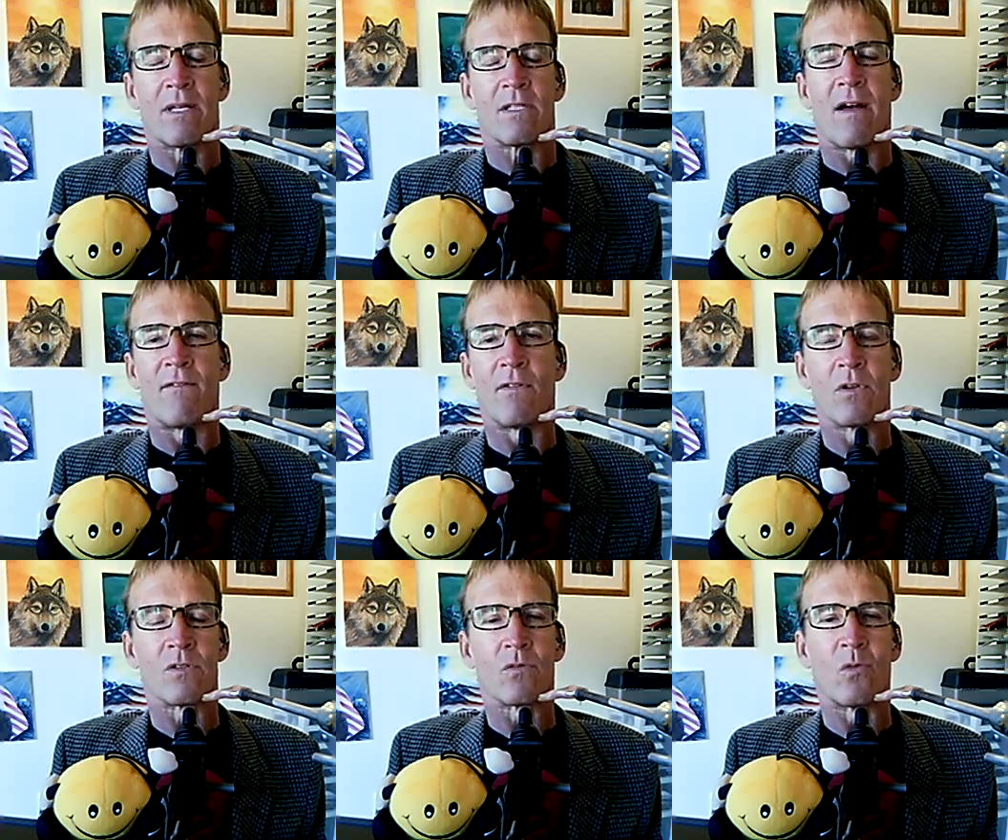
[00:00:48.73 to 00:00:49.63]
I saw
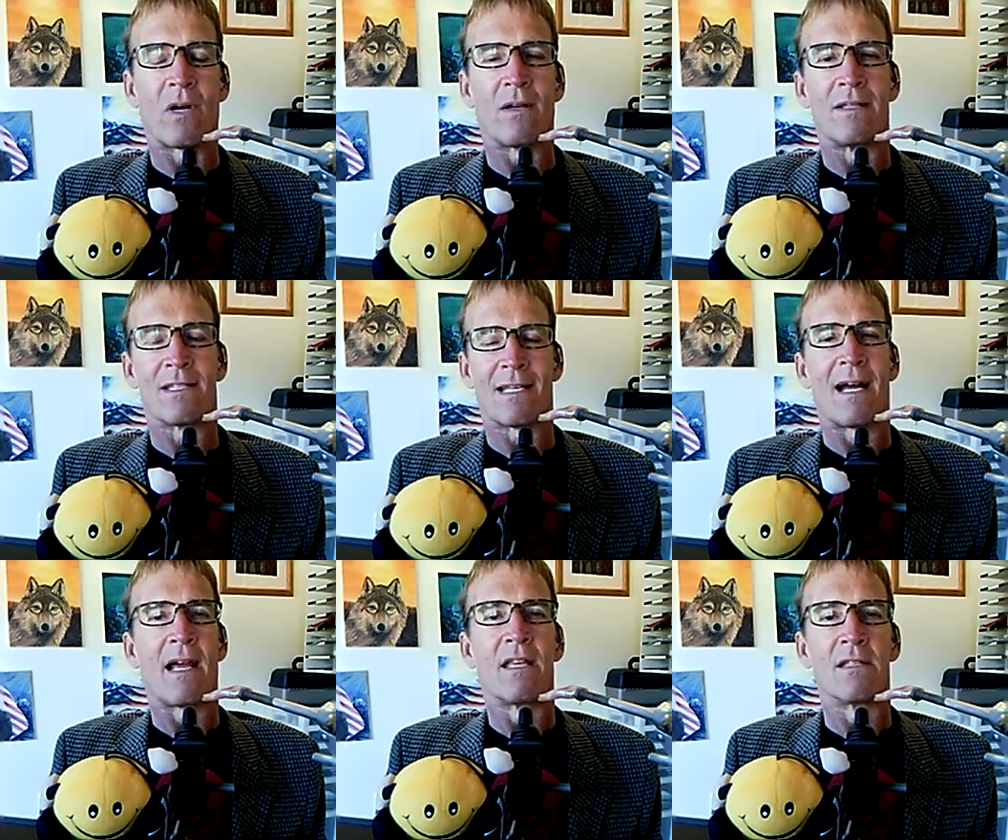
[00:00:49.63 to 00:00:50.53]
folks wearing
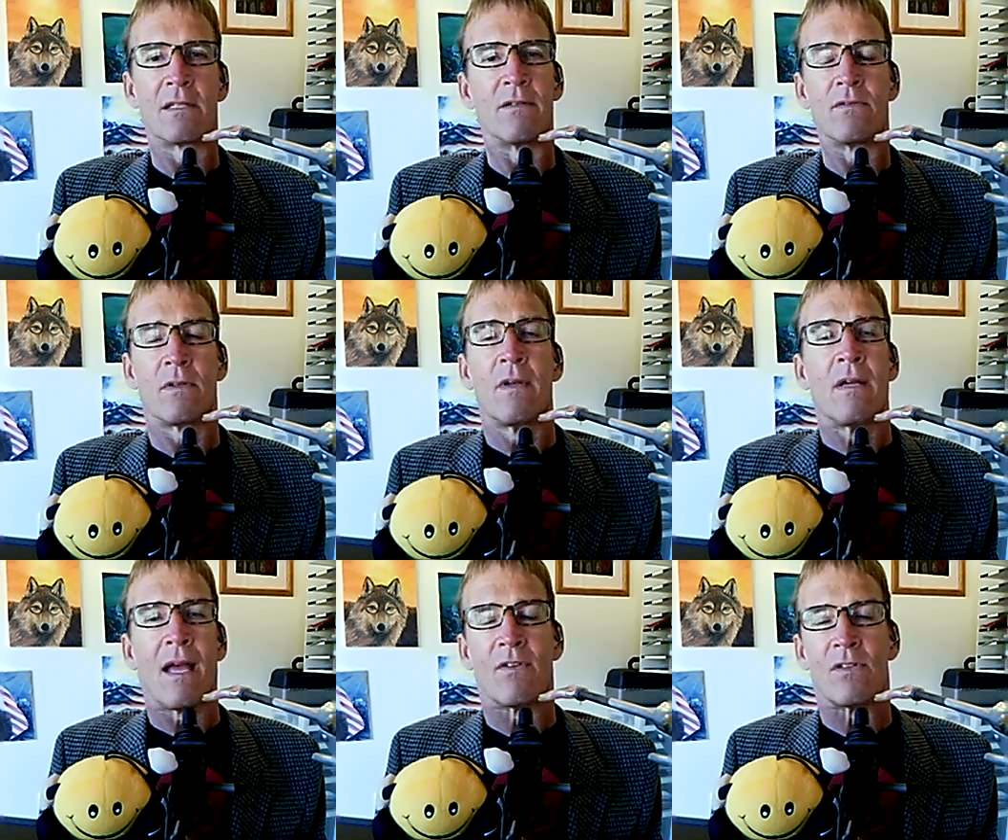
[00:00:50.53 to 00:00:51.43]
signs of,
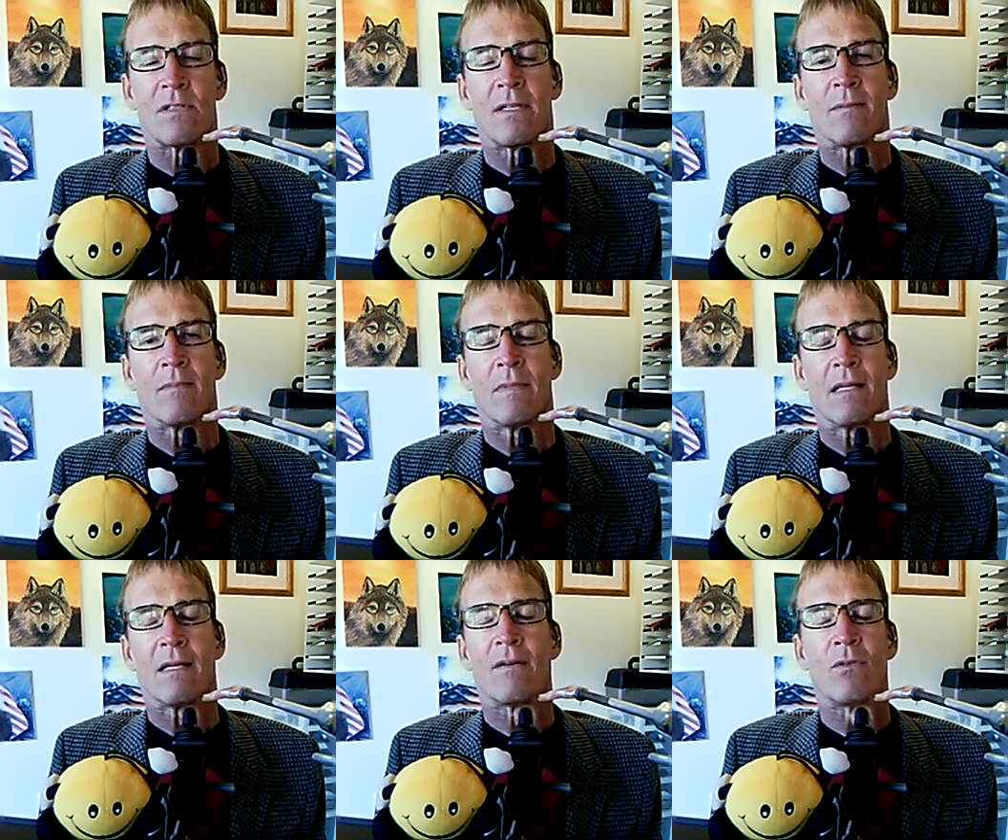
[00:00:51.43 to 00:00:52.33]
have you seen my
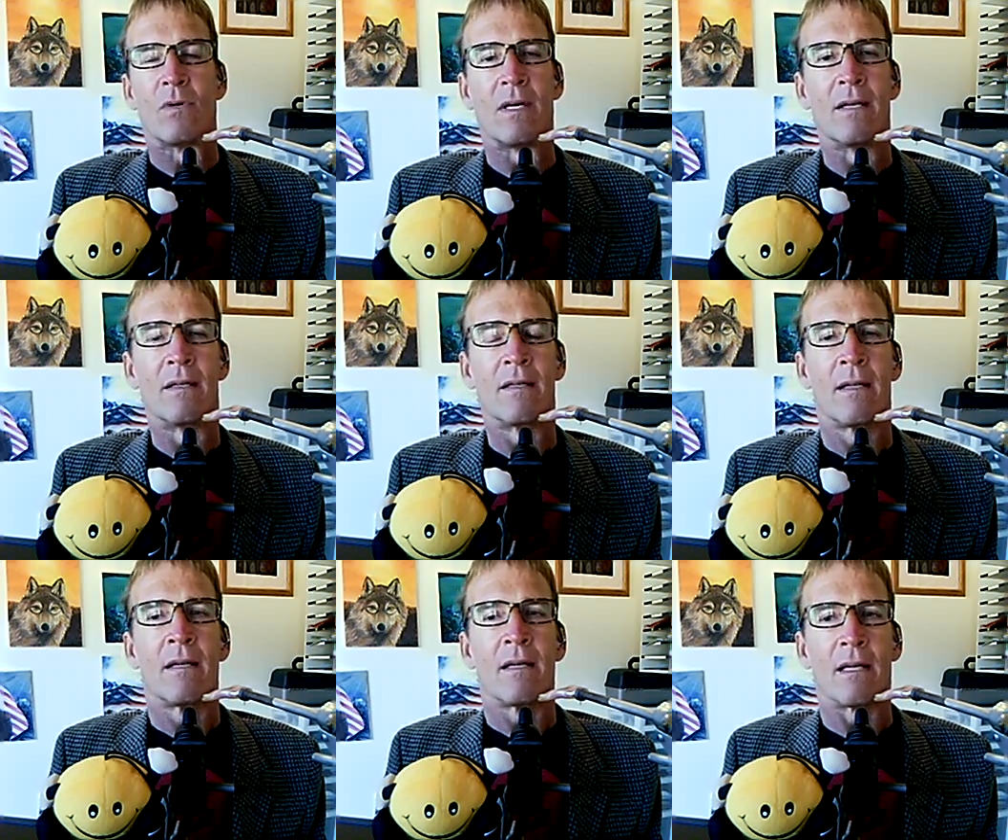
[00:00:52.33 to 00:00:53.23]
loved one?
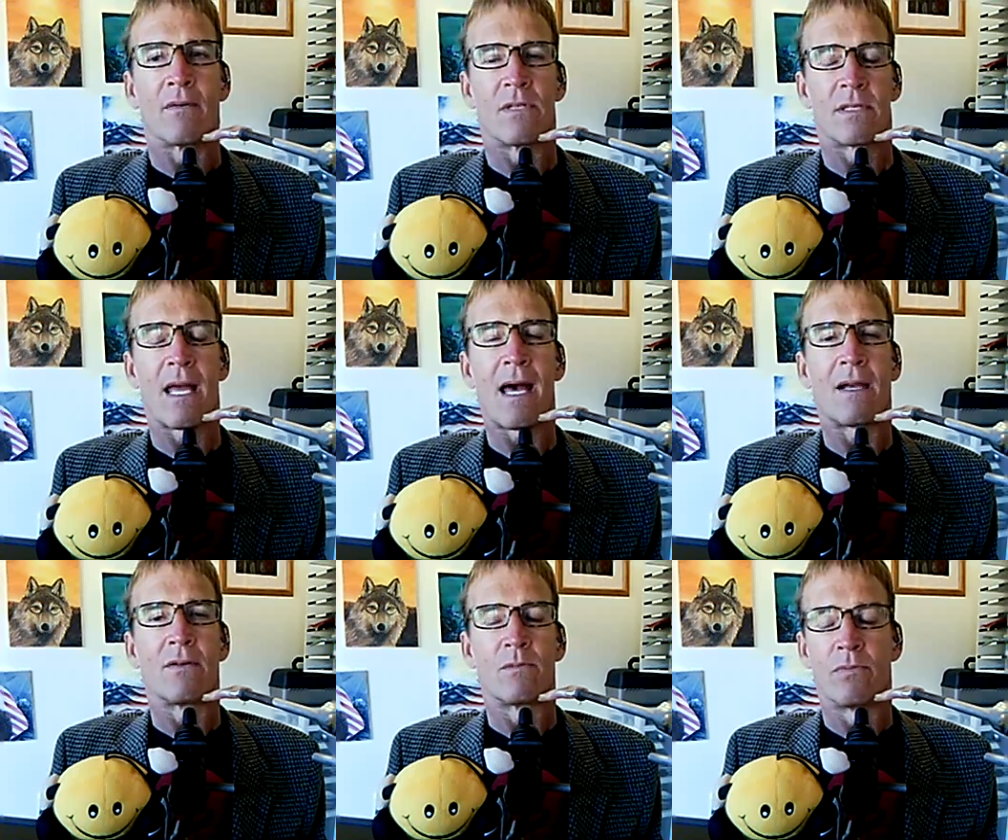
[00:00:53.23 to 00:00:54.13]
It was
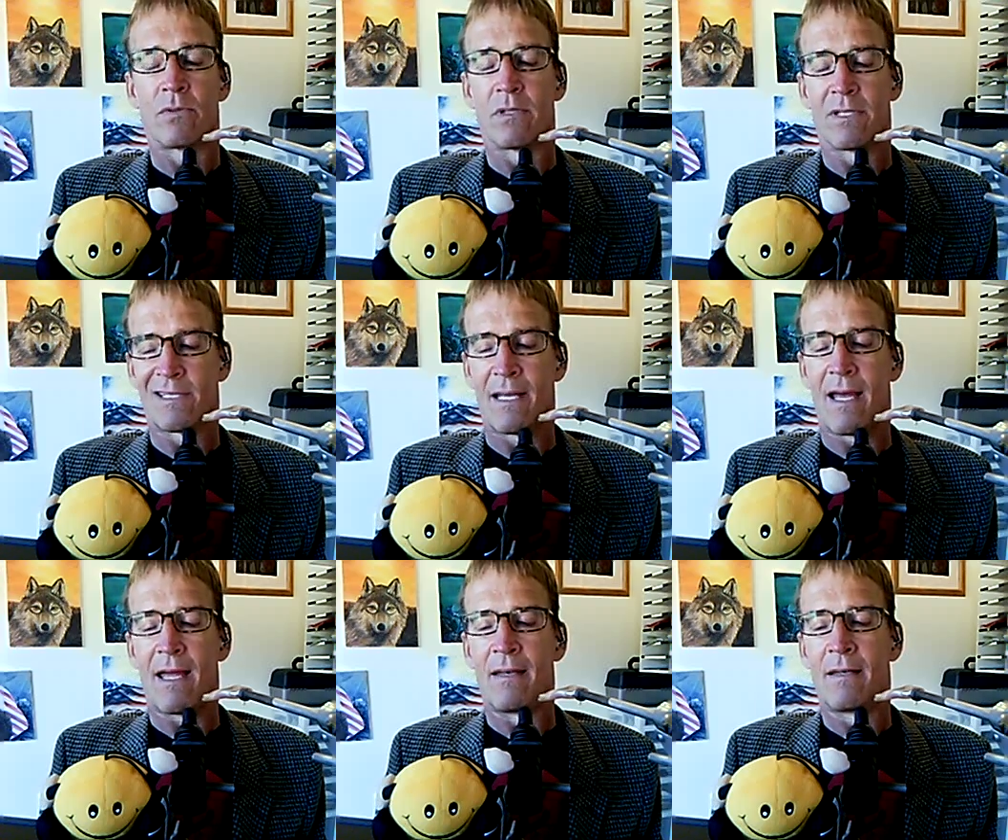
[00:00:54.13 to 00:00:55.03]
sad. It was brutally
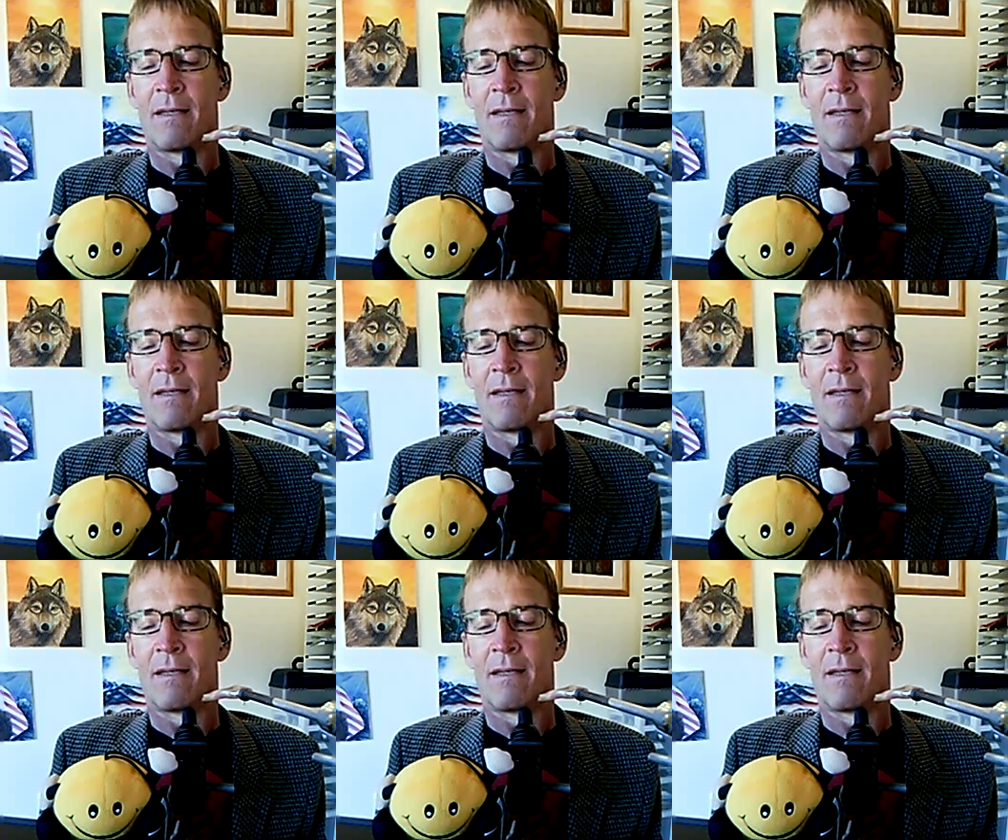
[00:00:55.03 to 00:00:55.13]
sad.